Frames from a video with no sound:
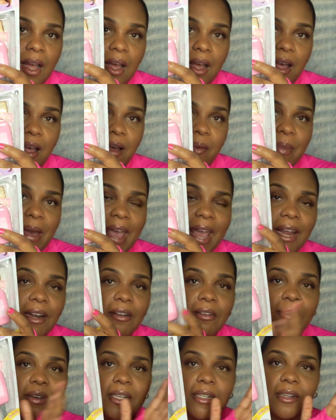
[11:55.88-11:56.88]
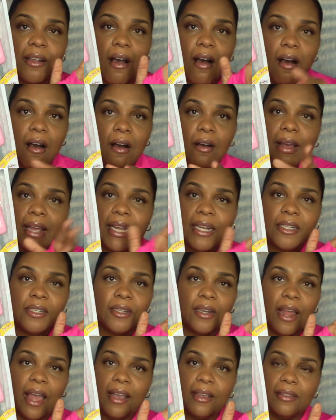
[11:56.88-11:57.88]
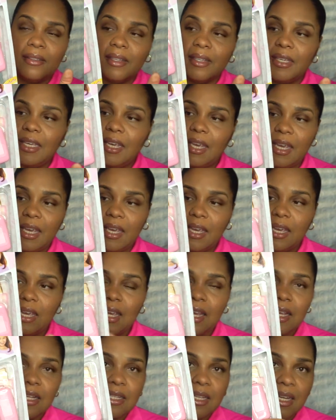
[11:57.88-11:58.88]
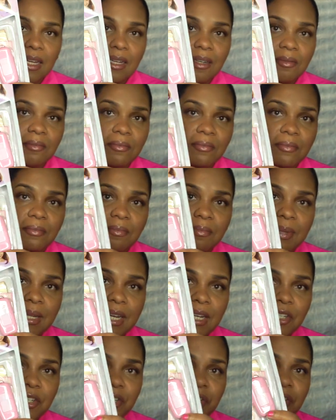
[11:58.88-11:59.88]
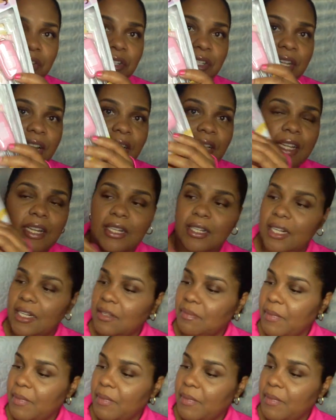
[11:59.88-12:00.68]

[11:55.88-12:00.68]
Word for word: Halo is all into like the keys and pictures, and this